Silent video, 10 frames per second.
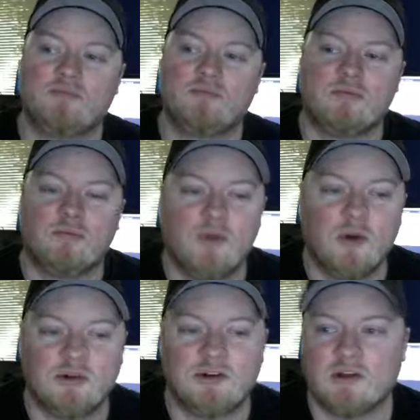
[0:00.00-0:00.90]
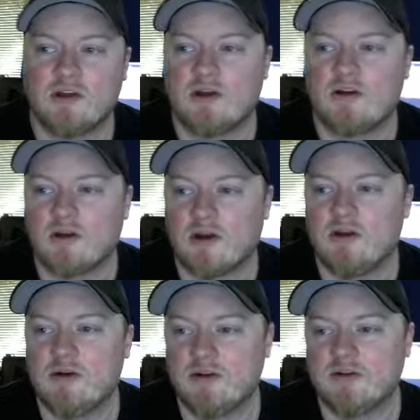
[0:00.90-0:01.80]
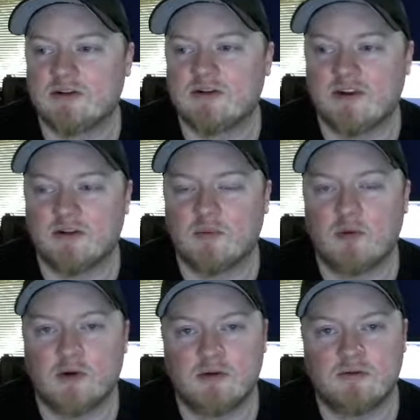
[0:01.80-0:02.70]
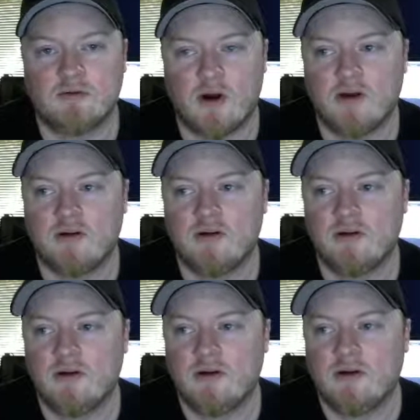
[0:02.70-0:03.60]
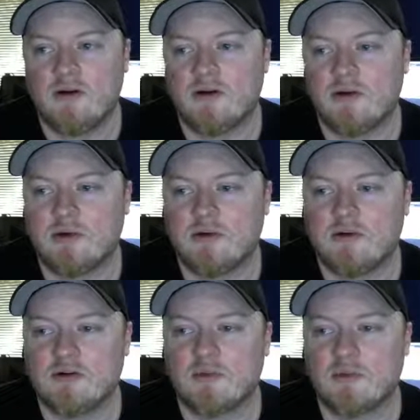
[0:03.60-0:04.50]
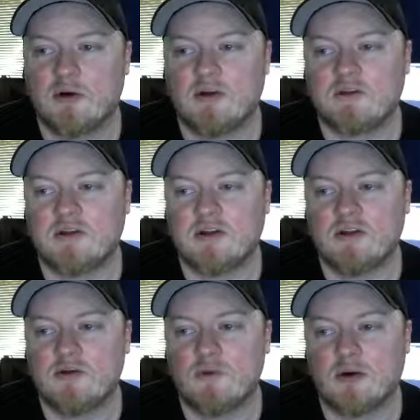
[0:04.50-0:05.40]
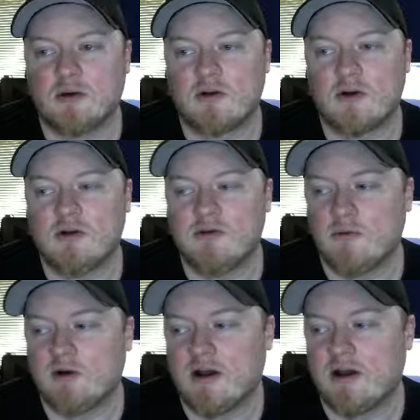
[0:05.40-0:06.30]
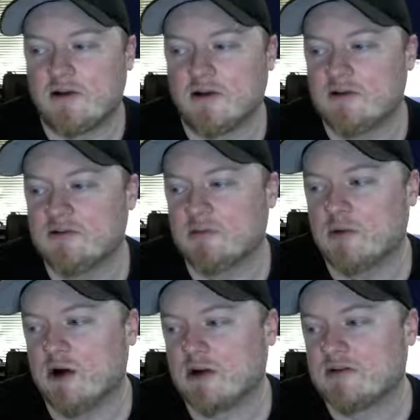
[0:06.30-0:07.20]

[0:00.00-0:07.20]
noticing that, okay, you have a scene component, right, up here in your components, and then you want to go ahead and you want to add a collision box.